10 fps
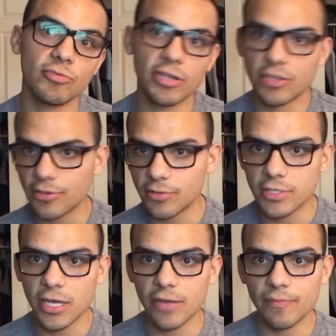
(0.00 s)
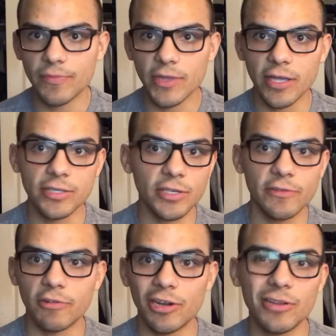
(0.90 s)
throughout the whole time. Okay, so
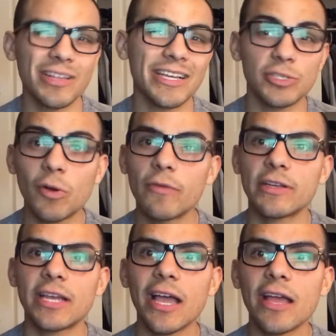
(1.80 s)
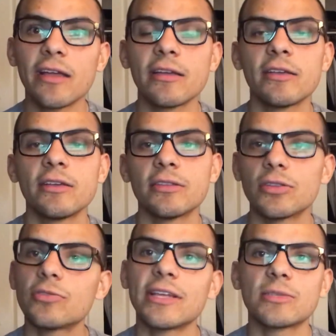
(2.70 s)
if you want to do like a 12-week diet,
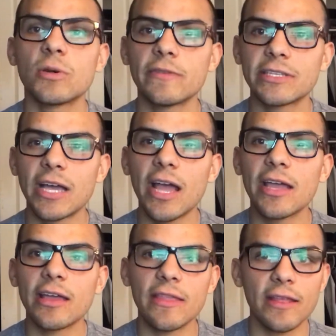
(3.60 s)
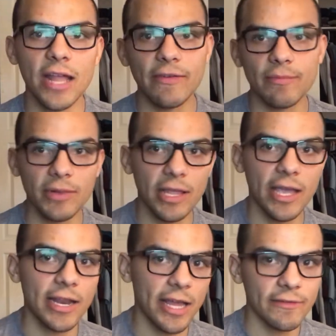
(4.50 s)
do that 12-week diet and then have a
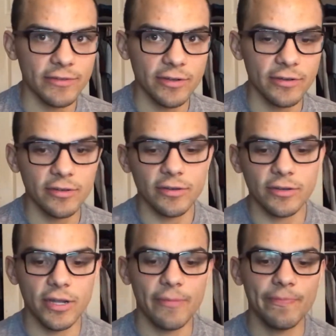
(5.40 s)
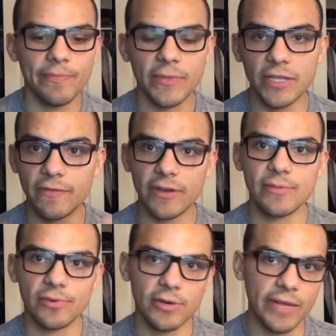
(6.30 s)
plan after. Okay, that's very
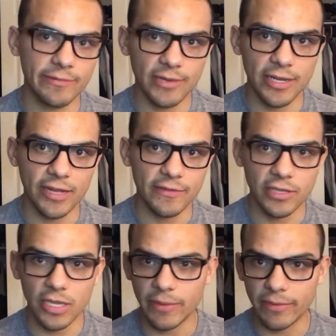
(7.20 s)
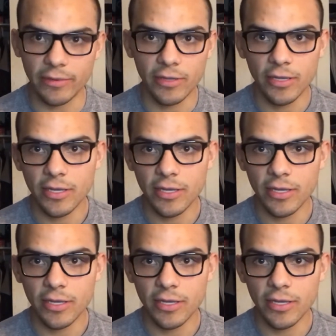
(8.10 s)
important to have a plan after. A lot of people